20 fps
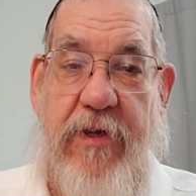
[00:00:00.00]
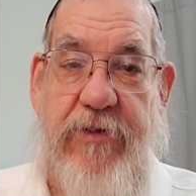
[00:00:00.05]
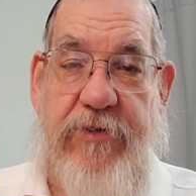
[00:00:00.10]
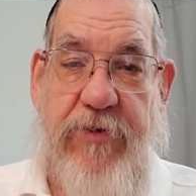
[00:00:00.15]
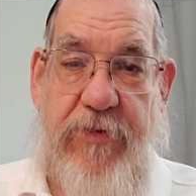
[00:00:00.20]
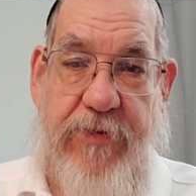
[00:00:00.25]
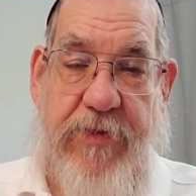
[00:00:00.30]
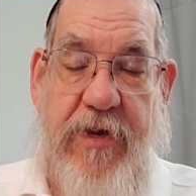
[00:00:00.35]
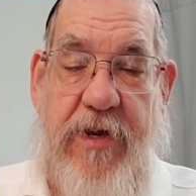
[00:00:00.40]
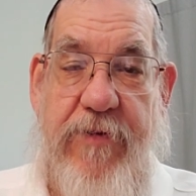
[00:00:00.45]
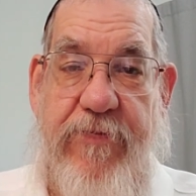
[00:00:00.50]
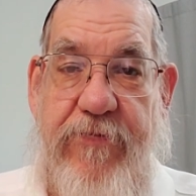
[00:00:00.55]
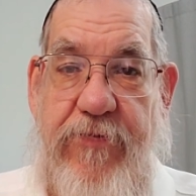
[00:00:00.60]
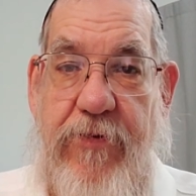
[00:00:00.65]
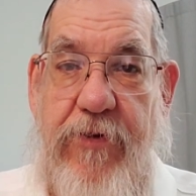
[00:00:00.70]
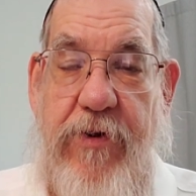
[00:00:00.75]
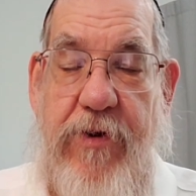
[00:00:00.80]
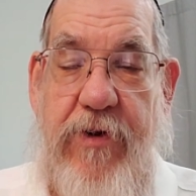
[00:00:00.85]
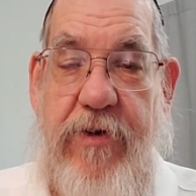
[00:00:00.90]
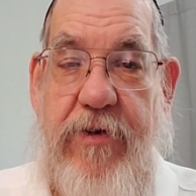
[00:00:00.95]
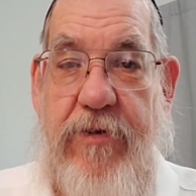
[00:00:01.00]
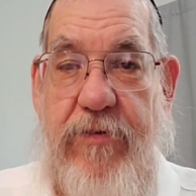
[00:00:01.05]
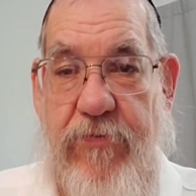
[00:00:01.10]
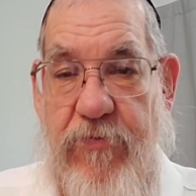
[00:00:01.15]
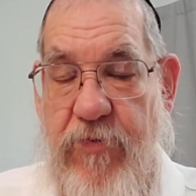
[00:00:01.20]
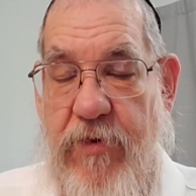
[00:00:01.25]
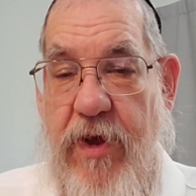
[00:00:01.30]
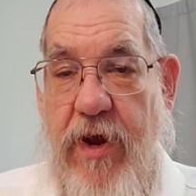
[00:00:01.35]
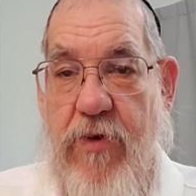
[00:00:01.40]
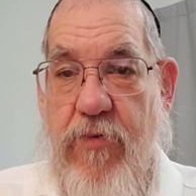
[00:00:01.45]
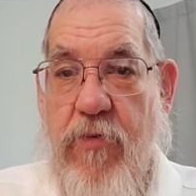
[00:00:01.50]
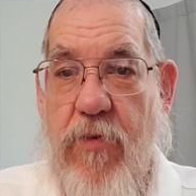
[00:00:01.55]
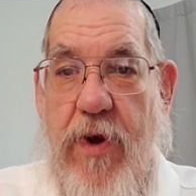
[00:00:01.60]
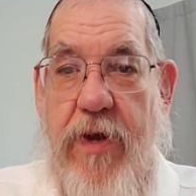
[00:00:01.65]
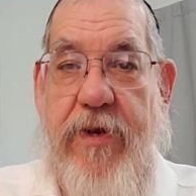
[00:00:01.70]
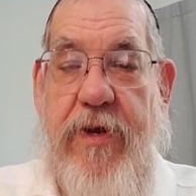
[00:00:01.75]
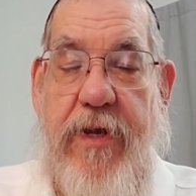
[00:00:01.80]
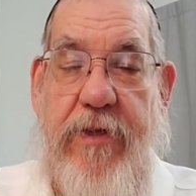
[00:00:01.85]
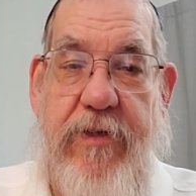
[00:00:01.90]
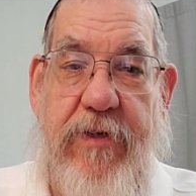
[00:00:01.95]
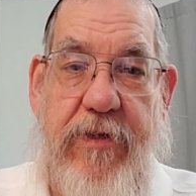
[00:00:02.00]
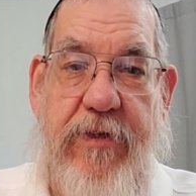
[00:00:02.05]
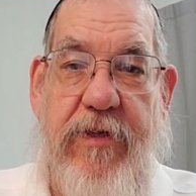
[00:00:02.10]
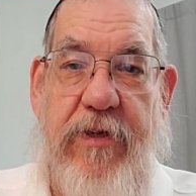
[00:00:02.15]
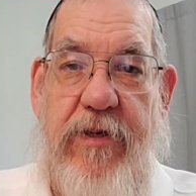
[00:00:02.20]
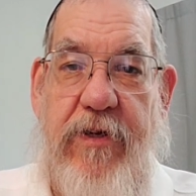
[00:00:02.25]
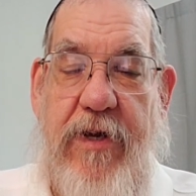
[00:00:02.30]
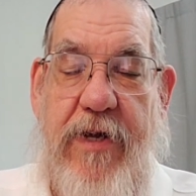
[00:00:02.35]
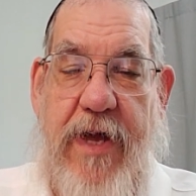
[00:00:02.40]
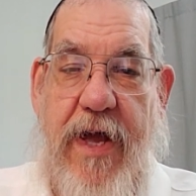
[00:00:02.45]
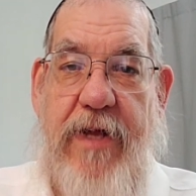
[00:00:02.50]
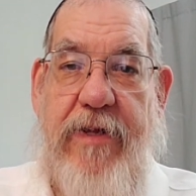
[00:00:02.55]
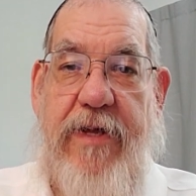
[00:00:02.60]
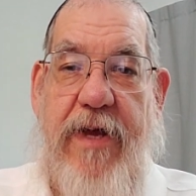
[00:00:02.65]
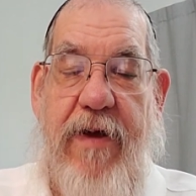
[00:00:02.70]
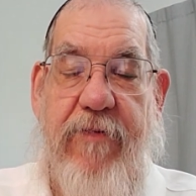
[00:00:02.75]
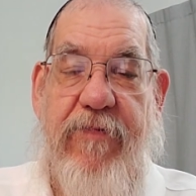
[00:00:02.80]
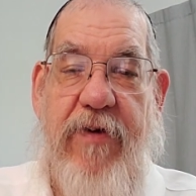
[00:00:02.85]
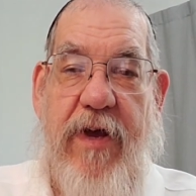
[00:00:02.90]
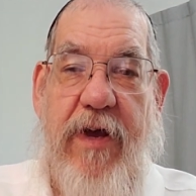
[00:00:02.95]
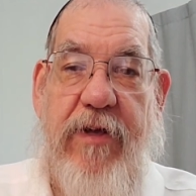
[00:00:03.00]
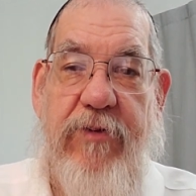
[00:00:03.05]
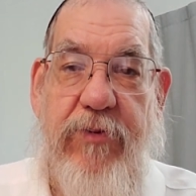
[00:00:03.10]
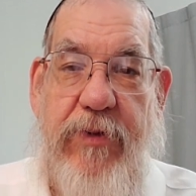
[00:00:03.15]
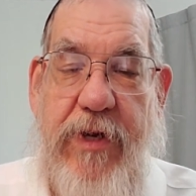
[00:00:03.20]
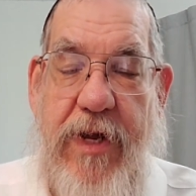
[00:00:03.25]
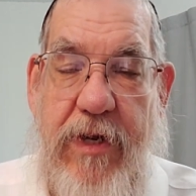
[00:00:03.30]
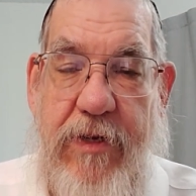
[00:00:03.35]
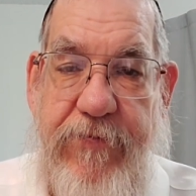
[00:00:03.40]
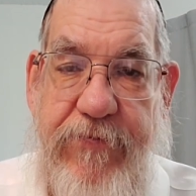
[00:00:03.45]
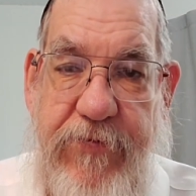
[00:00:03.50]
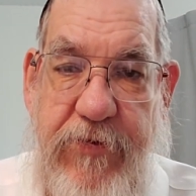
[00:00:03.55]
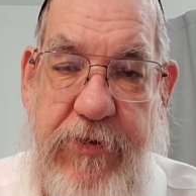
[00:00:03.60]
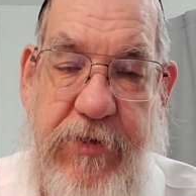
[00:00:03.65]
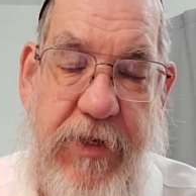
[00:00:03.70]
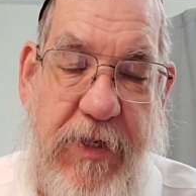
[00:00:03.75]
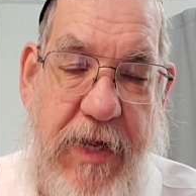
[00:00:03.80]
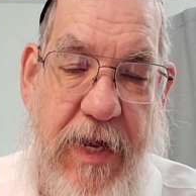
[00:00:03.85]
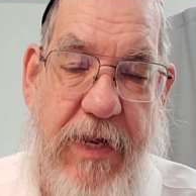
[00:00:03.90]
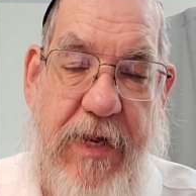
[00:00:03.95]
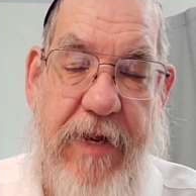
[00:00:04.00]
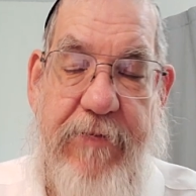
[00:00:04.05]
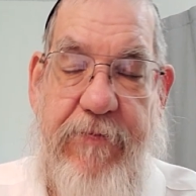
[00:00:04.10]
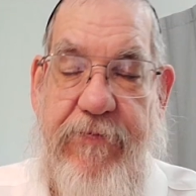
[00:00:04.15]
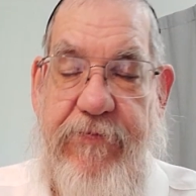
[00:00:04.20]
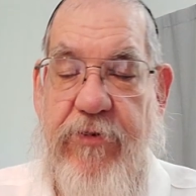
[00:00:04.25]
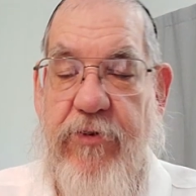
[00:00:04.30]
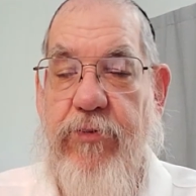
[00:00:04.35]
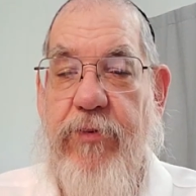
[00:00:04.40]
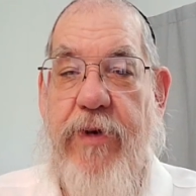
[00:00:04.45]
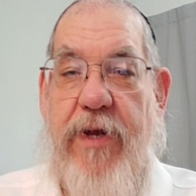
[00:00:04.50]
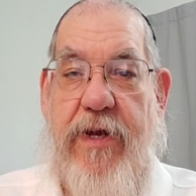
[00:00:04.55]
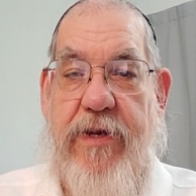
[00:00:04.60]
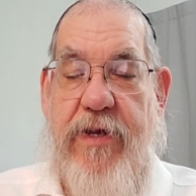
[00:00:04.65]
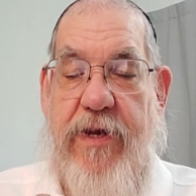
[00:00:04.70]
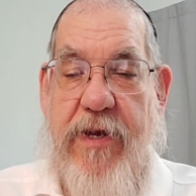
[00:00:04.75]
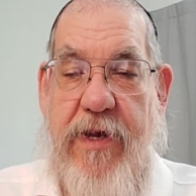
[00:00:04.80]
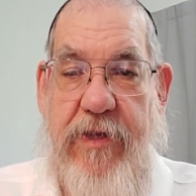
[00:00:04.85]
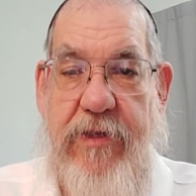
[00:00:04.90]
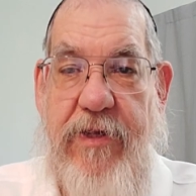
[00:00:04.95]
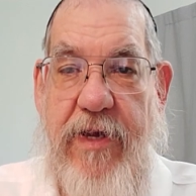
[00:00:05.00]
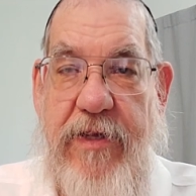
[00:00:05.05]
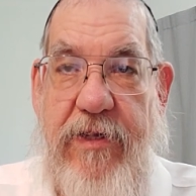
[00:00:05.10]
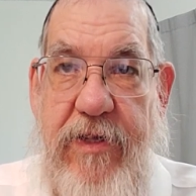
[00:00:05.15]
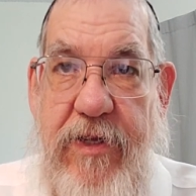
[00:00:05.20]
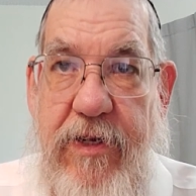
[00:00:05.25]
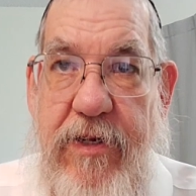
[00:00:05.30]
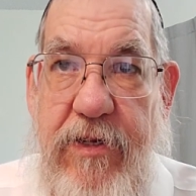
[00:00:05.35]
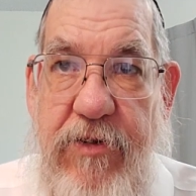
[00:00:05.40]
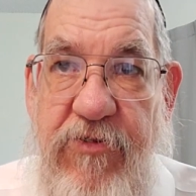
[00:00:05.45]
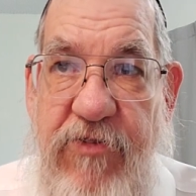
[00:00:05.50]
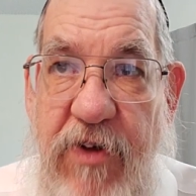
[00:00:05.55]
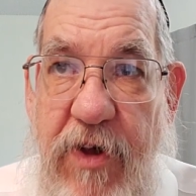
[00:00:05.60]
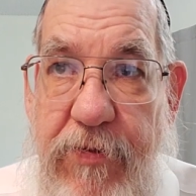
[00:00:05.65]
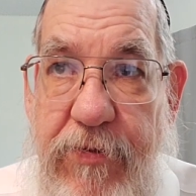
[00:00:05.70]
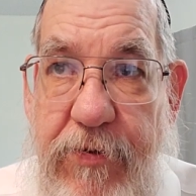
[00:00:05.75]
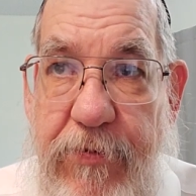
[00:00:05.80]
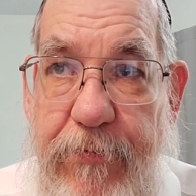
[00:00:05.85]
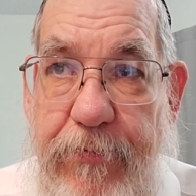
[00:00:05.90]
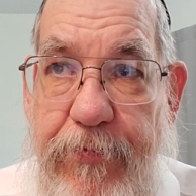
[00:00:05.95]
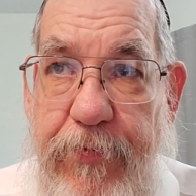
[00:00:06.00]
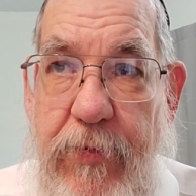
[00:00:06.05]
So therefore, we are one entity. You can't have a head without a foot. You can't have a foot without a head. They need each other.